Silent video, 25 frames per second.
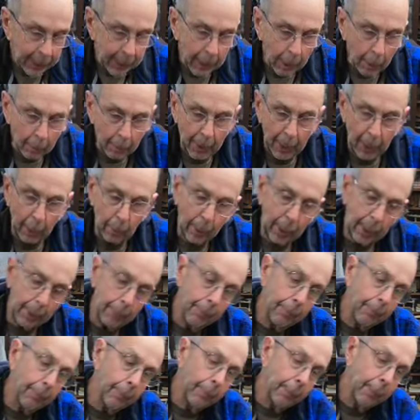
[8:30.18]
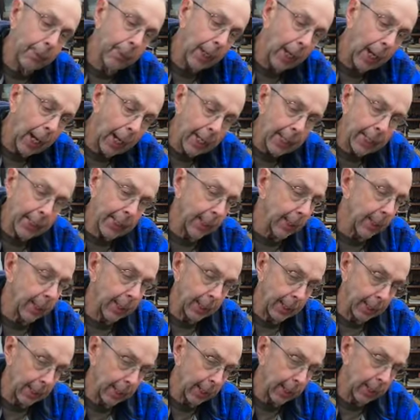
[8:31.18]
Anyway, the ice
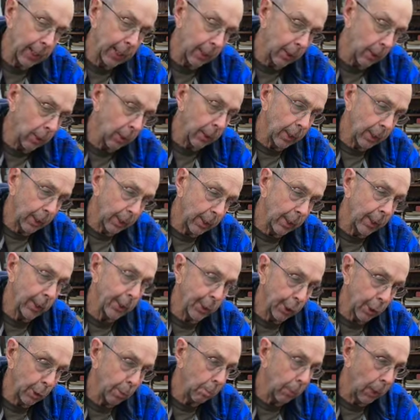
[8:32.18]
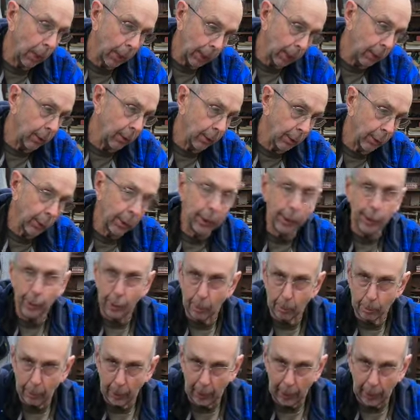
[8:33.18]
that's in your bucket or in your
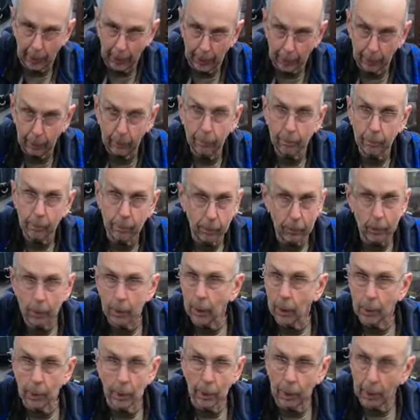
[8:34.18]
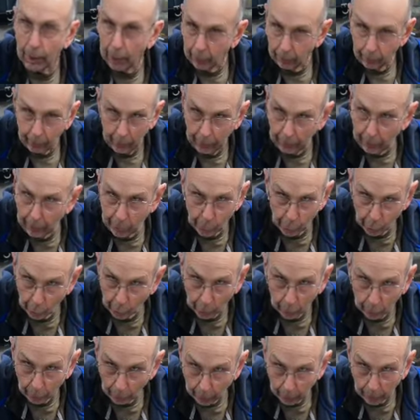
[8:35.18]
bag doesn't have any
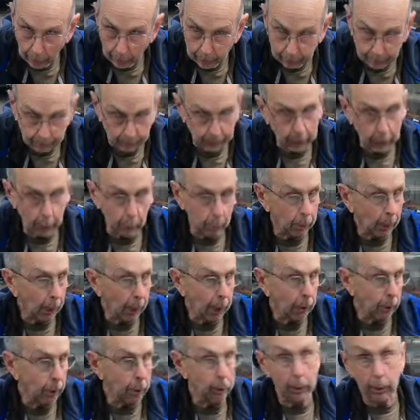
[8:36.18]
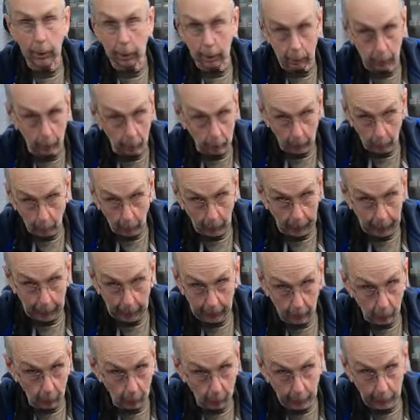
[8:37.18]
sugar in it. You might as well just throw it away.
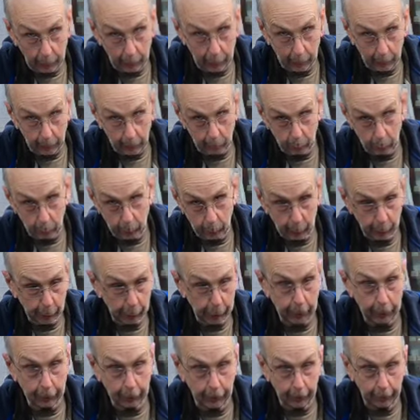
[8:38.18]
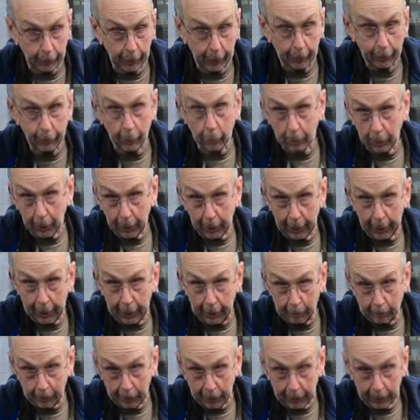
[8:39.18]
Don't think you're doing yourself a favor by
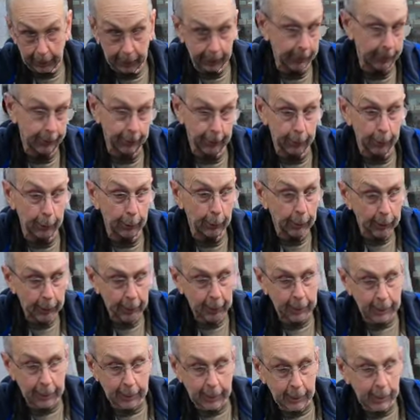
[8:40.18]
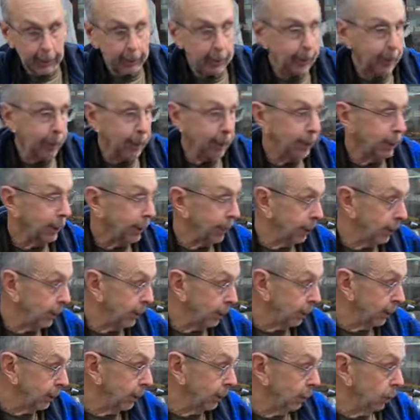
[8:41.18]
keeping it. So that's just
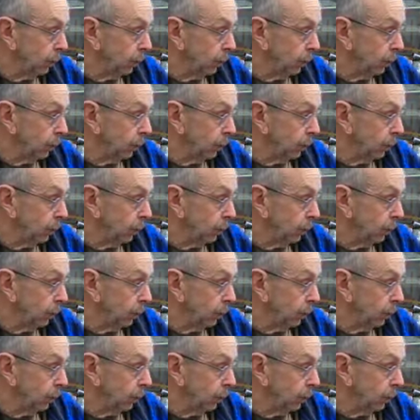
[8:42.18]
a